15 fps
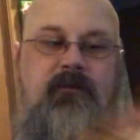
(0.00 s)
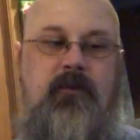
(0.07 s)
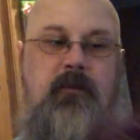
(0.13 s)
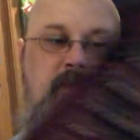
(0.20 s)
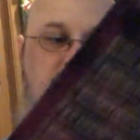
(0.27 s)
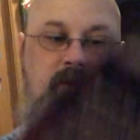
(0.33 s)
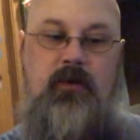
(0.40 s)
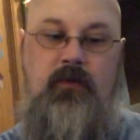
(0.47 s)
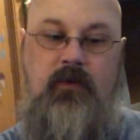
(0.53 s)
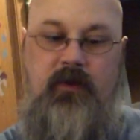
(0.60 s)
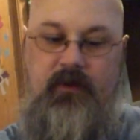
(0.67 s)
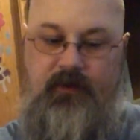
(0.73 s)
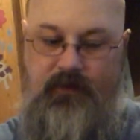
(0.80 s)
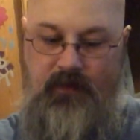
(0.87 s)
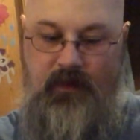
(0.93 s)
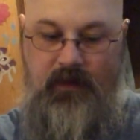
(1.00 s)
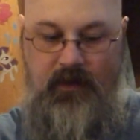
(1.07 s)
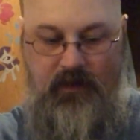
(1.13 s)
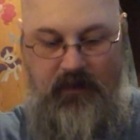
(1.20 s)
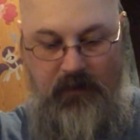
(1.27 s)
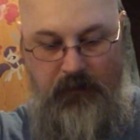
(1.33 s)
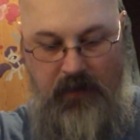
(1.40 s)
familiar with
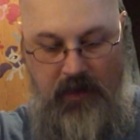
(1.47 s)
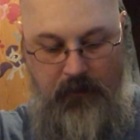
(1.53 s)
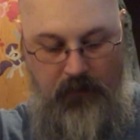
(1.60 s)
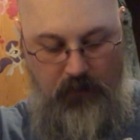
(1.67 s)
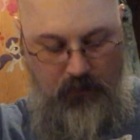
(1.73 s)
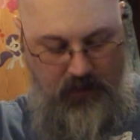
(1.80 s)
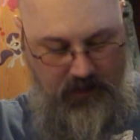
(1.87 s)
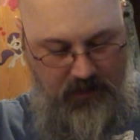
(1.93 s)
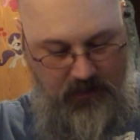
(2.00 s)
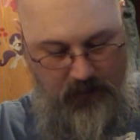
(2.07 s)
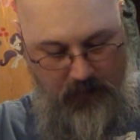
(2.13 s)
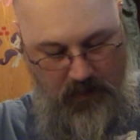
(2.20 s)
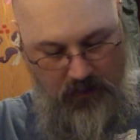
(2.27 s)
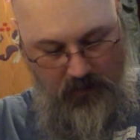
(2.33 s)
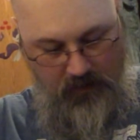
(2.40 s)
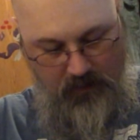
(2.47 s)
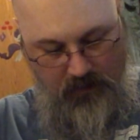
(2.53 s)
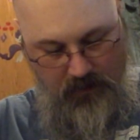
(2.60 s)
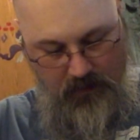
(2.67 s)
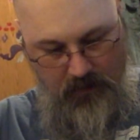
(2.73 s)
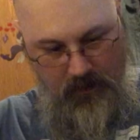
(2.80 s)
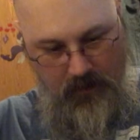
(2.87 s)
the people in America.